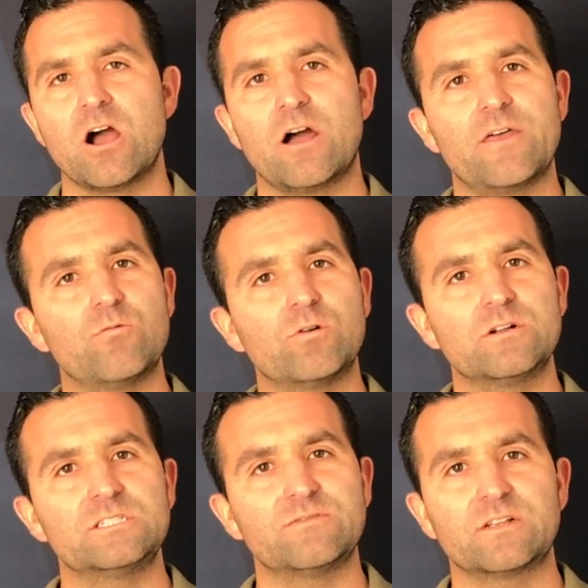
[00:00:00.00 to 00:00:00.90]
Are they
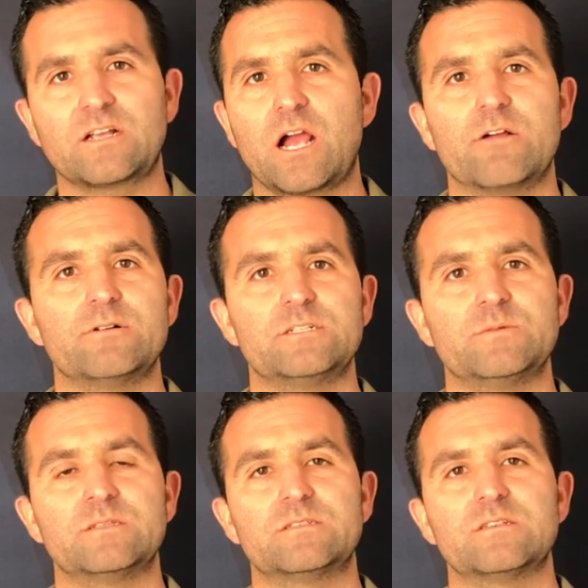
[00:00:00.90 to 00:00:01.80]
words of
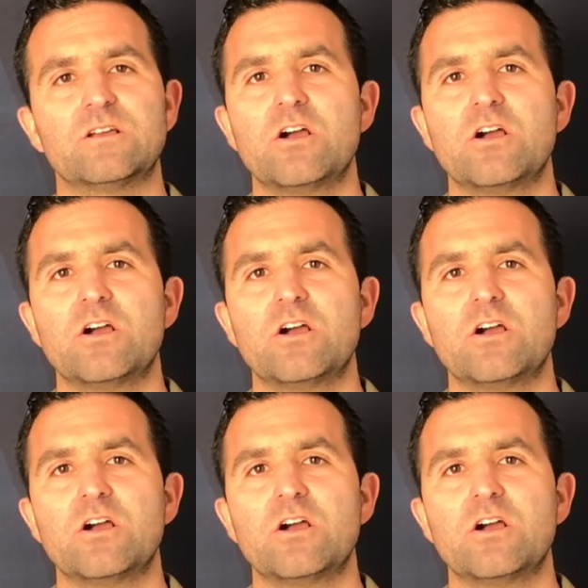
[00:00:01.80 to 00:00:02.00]
encouragement?